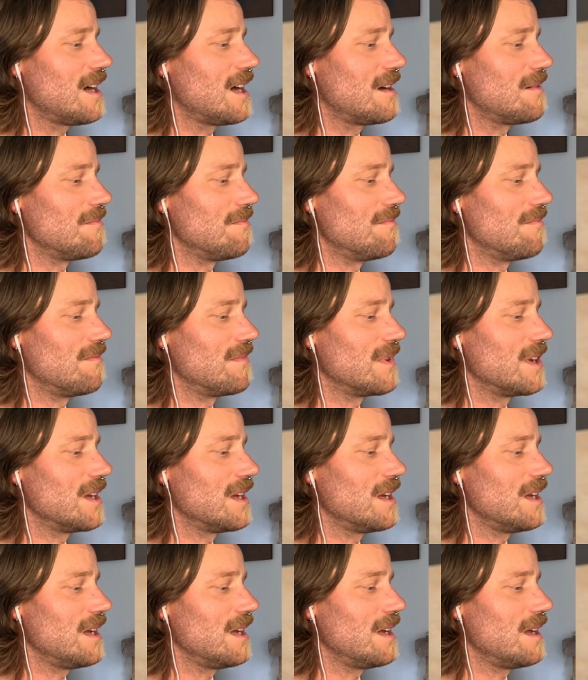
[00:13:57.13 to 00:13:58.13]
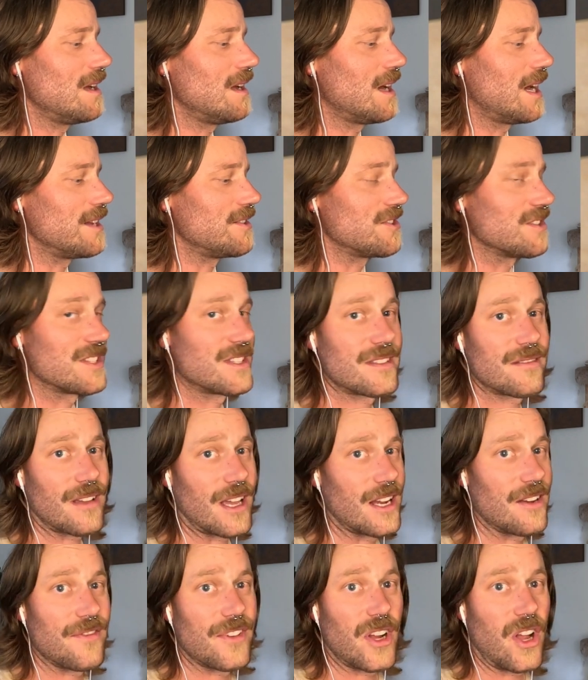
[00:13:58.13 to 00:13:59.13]
I just
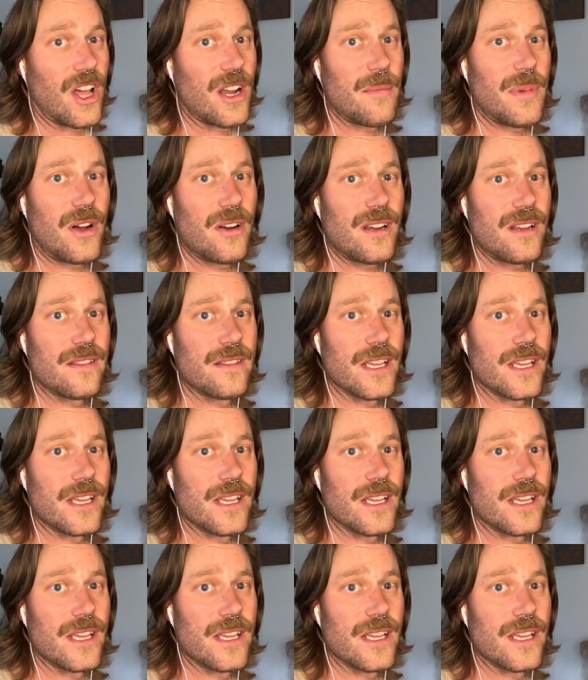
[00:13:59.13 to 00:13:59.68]
kind of forgot about it,